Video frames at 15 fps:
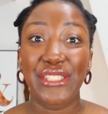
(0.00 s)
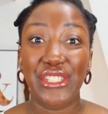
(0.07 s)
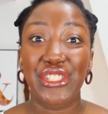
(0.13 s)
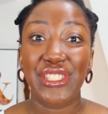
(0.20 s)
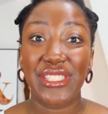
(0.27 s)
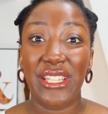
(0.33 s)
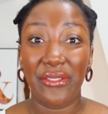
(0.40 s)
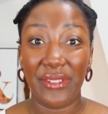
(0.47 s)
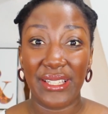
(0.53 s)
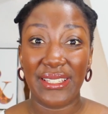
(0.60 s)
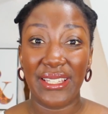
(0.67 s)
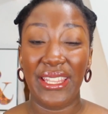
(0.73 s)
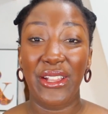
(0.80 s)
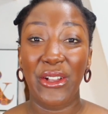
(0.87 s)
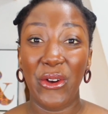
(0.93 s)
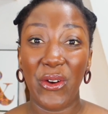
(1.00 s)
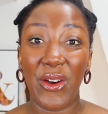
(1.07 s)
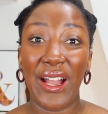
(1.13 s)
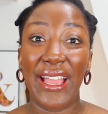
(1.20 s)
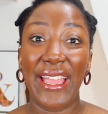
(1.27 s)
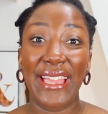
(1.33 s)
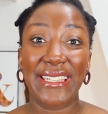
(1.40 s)
you should definitely go
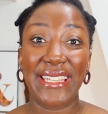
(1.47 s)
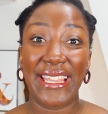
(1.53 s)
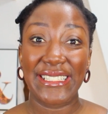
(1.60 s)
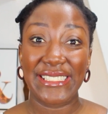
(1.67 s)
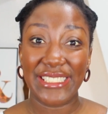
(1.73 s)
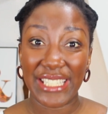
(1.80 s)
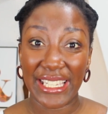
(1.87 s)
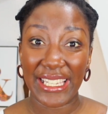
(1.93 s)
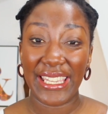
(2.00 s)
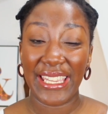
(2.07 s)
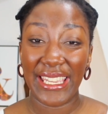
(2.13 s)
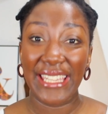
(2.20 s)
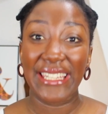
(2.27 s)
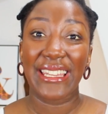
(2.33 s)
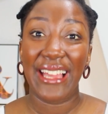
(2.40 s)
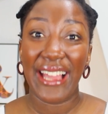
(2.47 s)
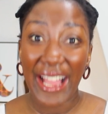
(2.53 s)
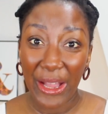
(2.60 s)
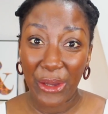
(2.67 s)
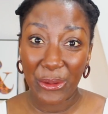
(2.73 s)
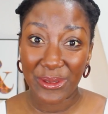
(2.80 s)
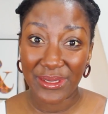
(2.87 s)
ahead and check it
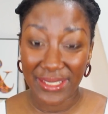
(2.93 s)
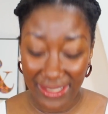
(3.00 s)
out.